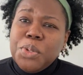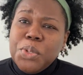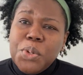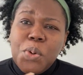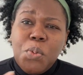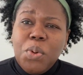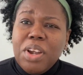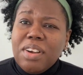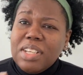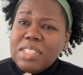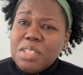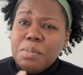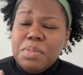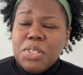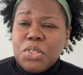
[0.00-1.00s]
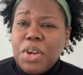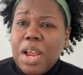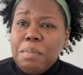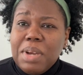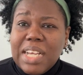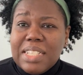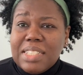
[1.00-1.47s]
know where a
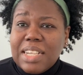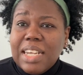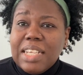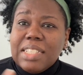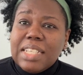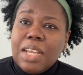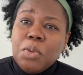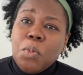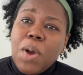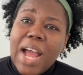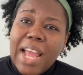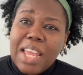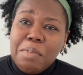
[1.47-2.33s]
subscriber has clicked on why,